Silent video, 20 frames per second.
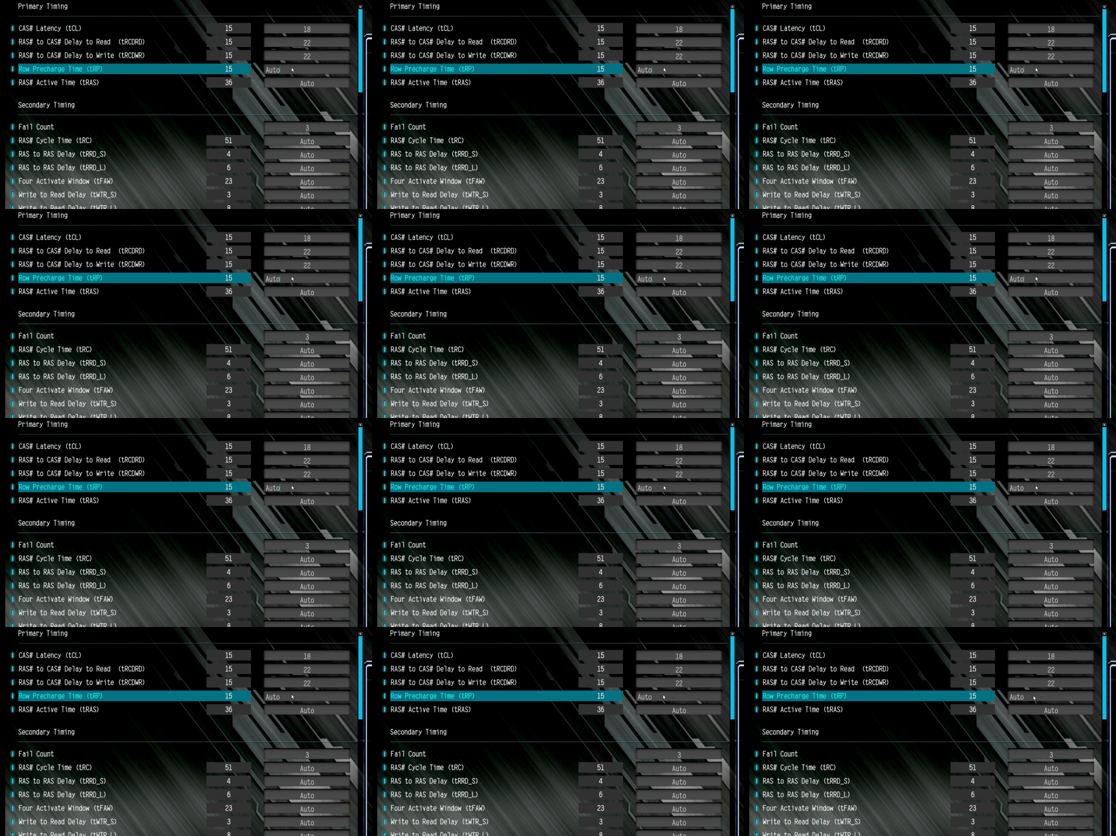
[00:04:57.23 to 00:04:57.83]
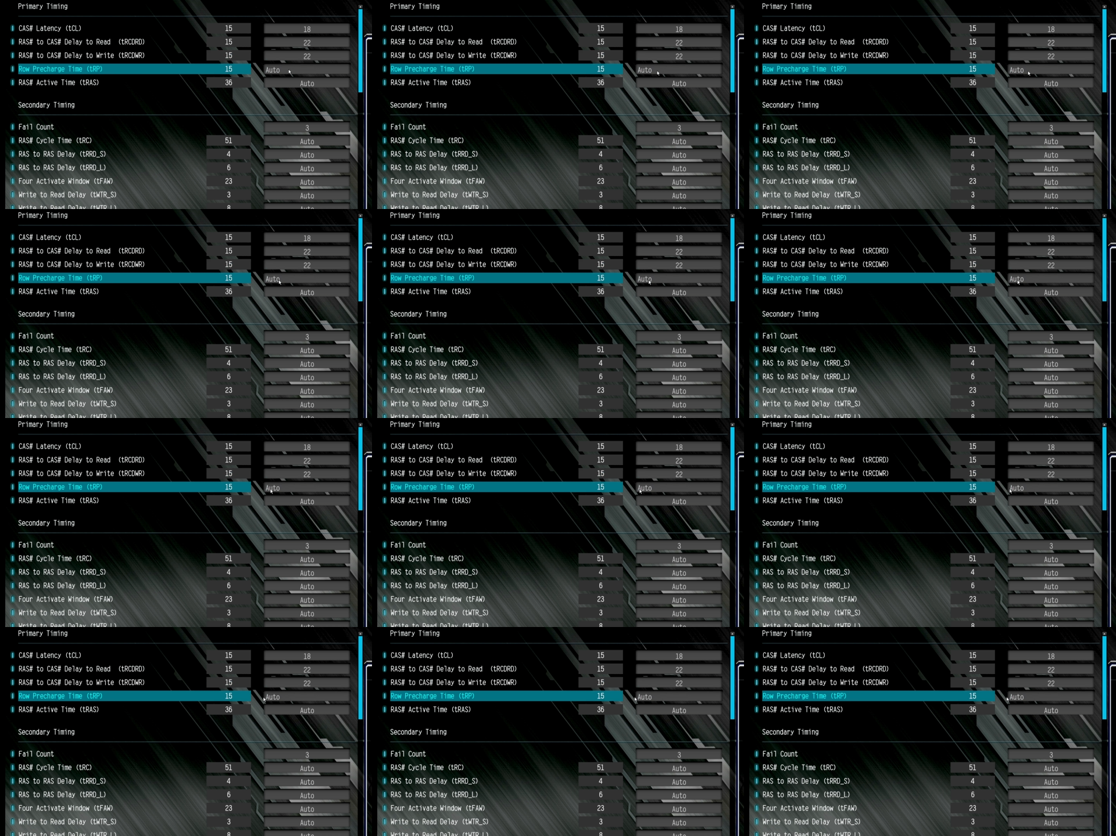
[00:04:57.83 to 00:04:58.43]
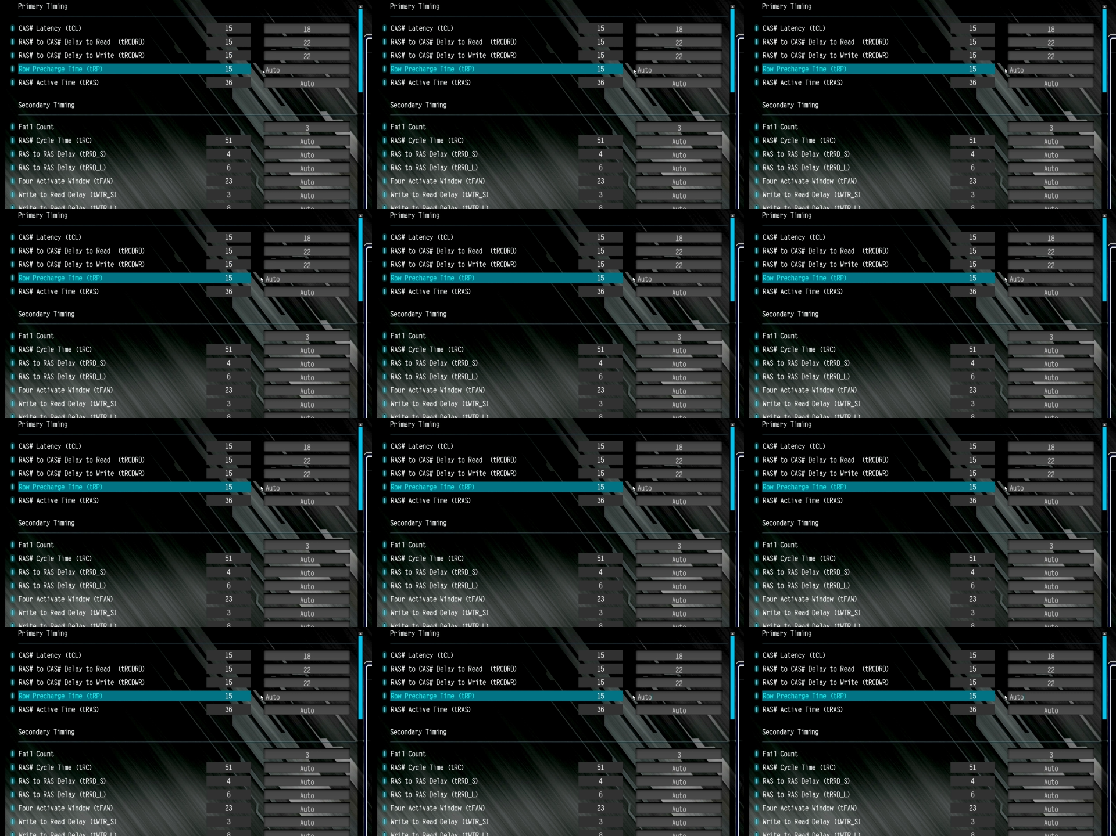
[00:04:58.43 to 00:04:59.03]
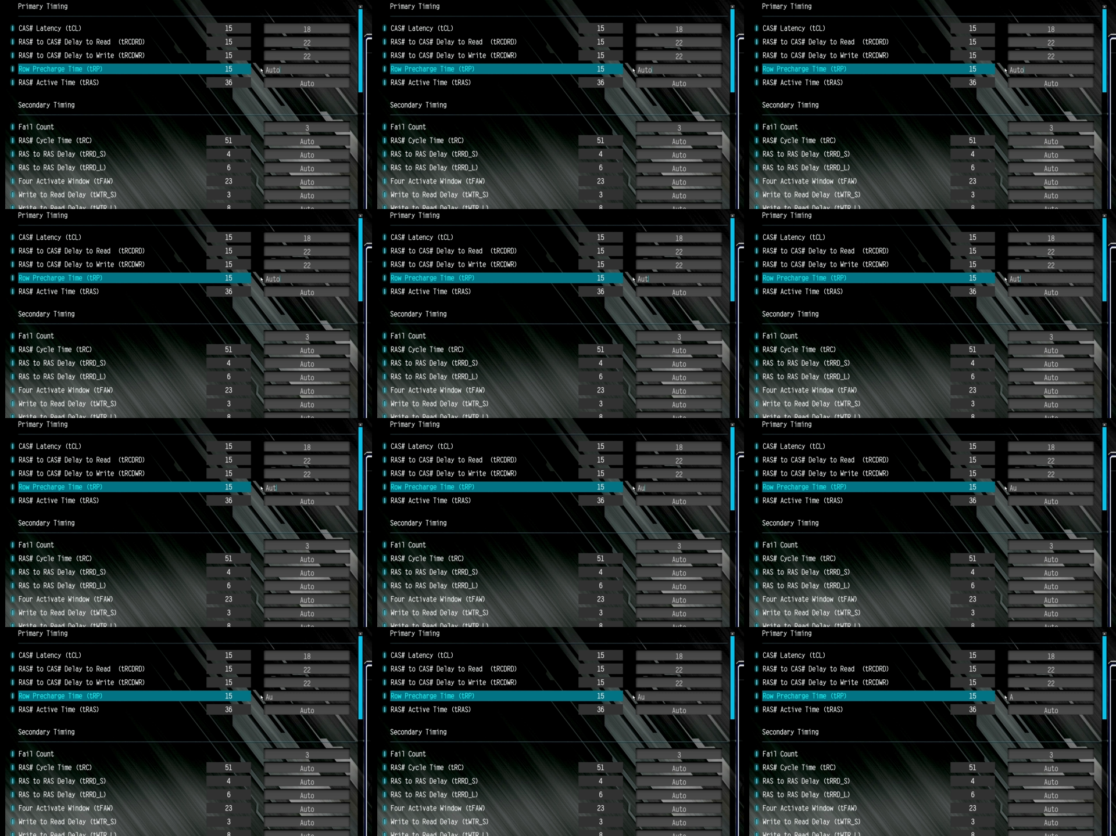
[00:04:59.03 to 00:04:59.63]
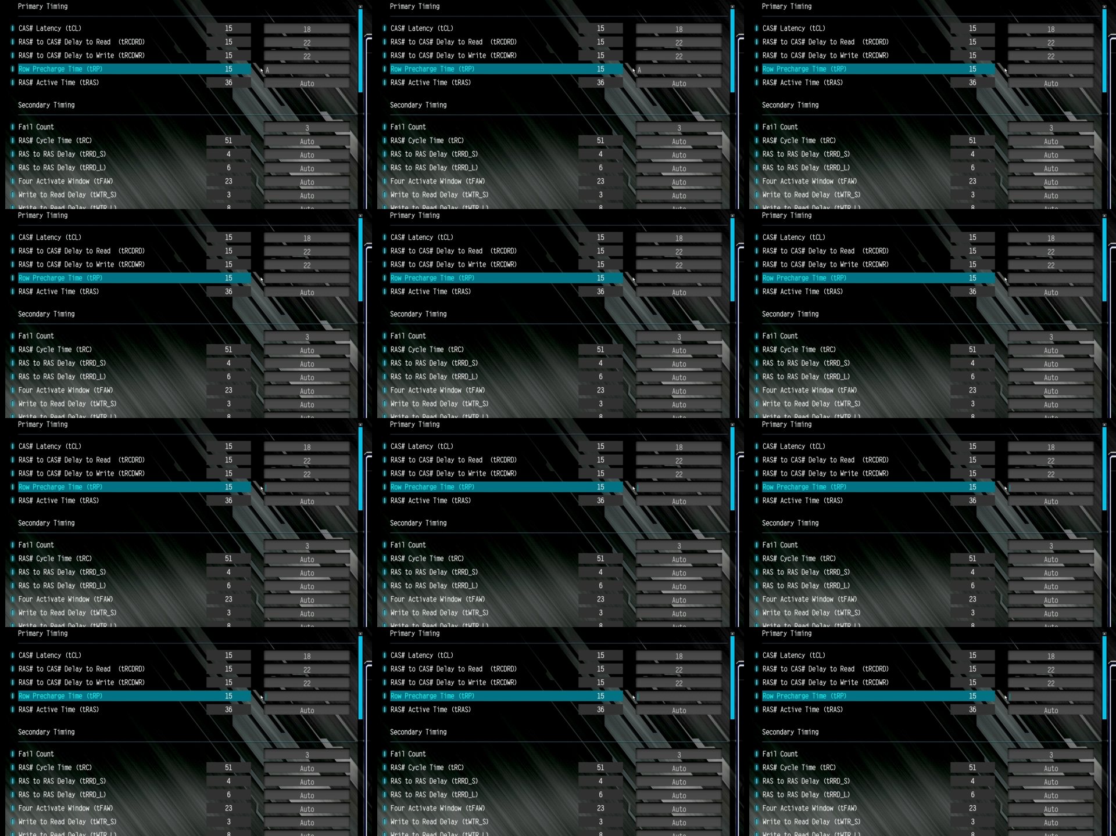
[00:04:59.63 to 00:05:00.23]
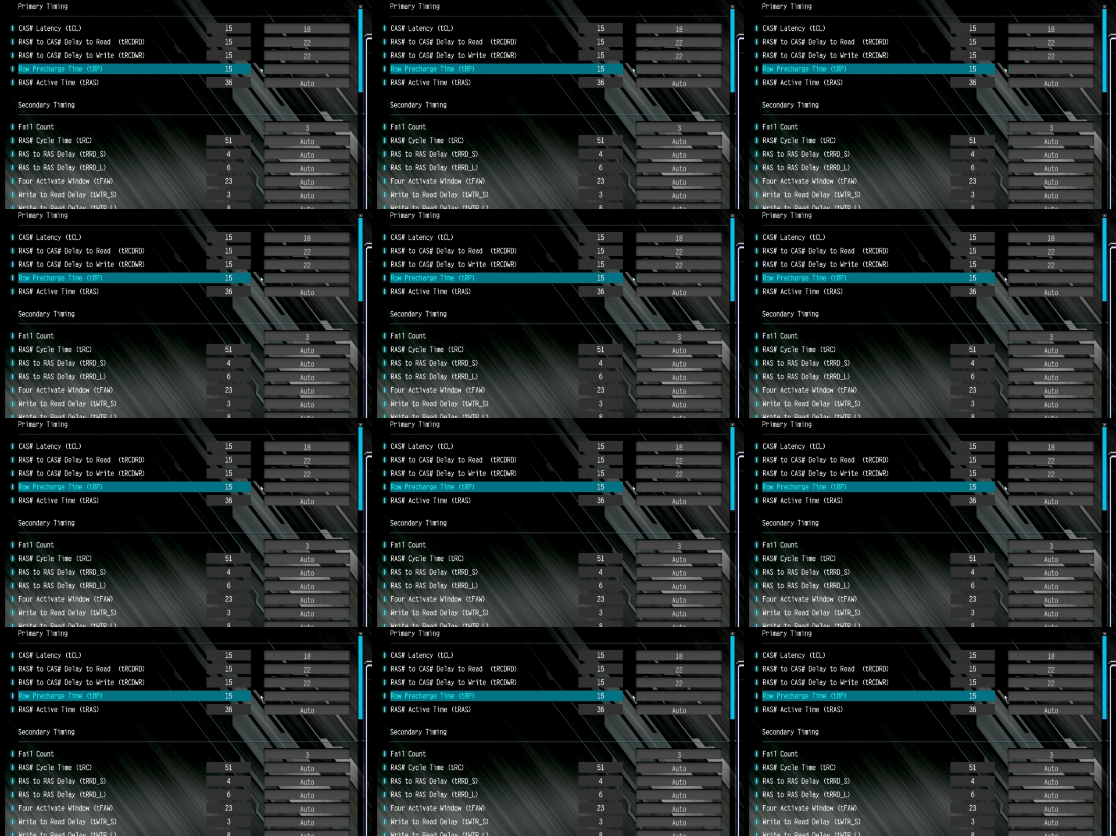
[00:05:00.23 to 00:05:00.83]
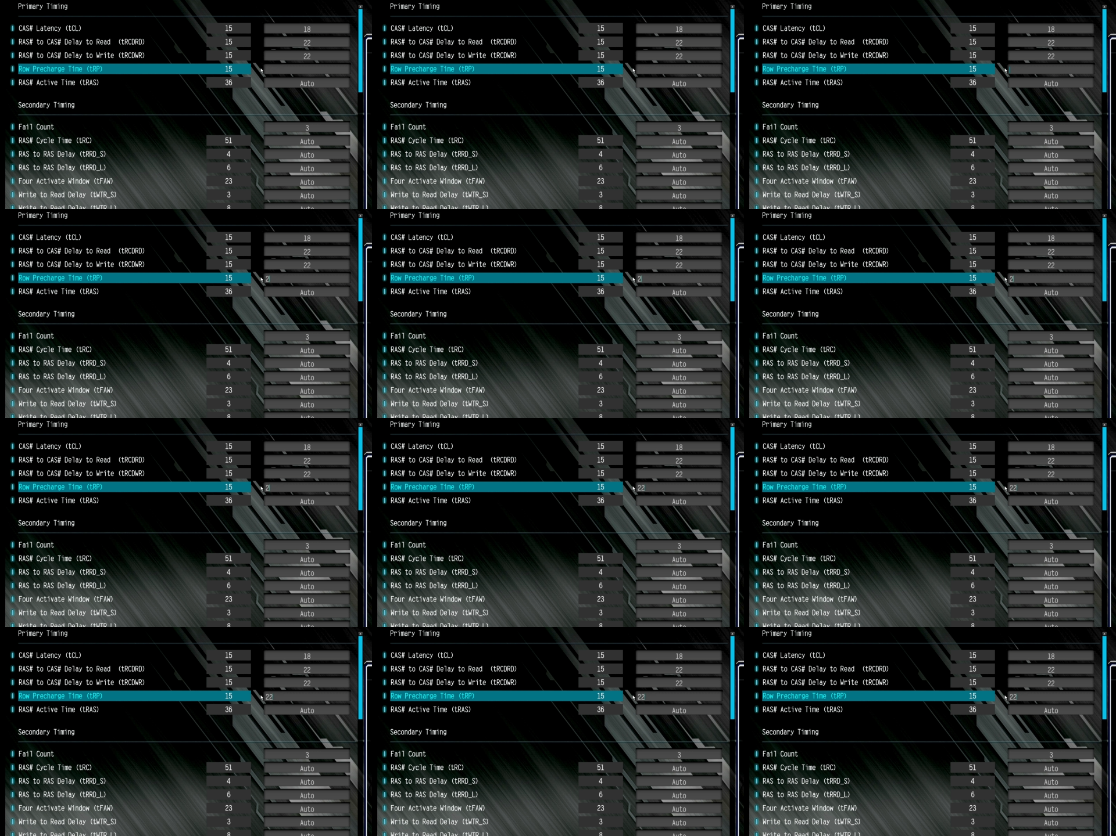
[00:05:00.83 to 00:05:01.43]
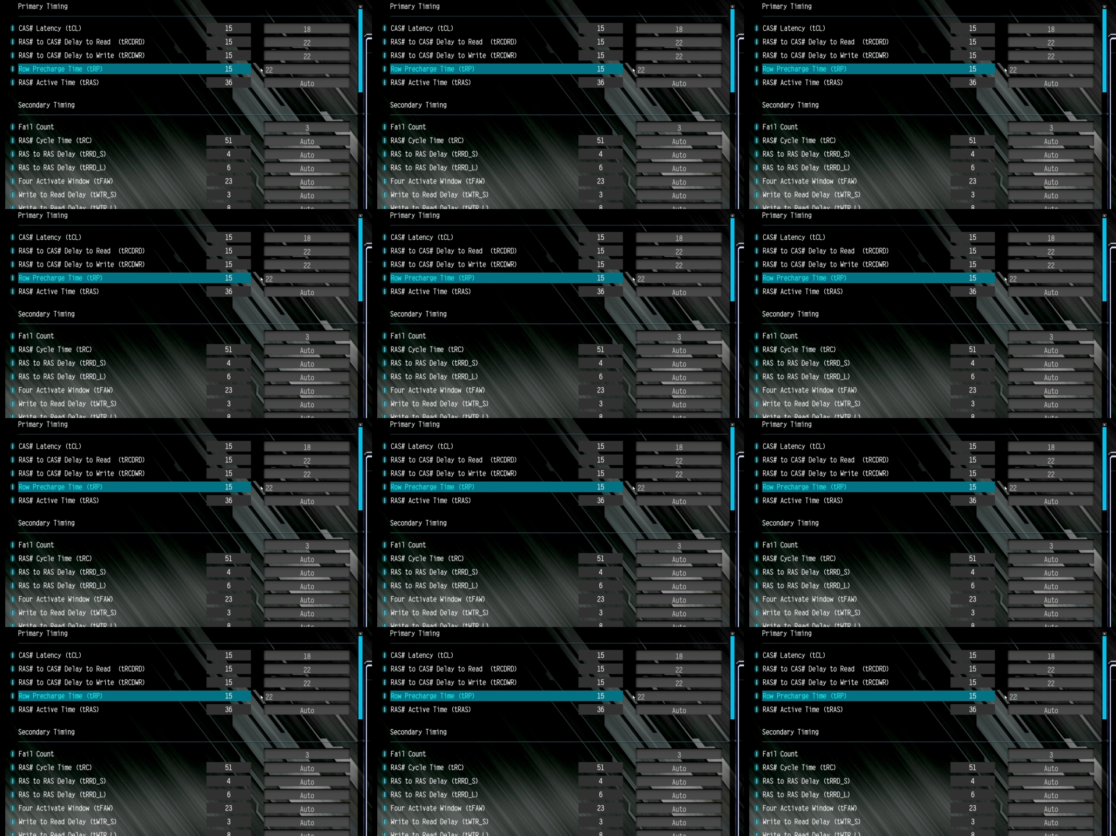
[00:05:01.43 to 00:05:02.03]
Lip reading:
No face is visible, so there are no lips to read.